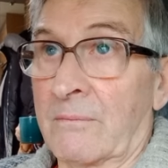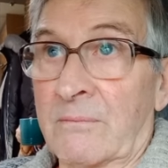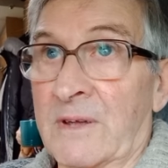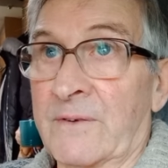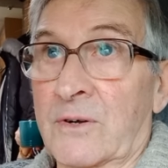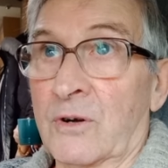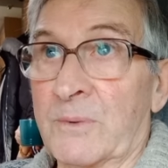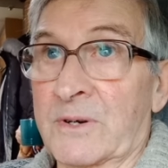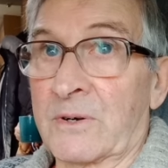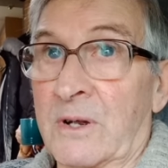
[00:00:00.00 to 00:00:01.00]
Never come
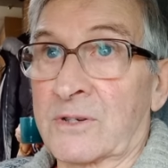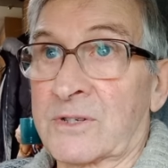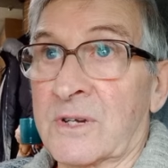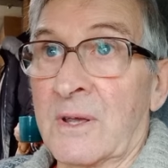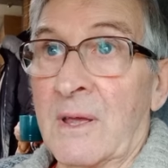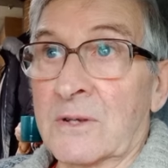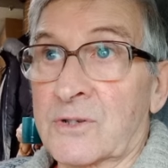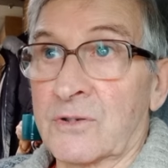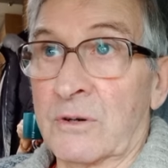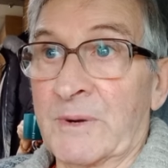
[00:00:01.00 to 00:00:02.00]
across
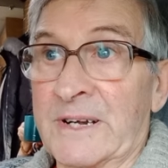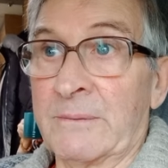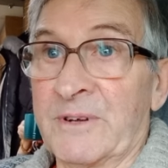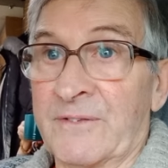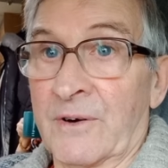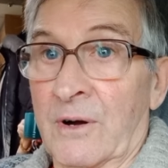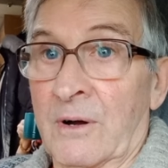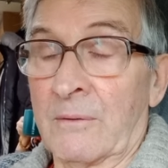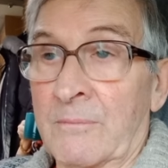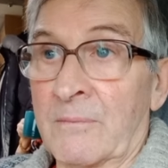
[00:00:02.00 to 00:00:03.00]
so many before.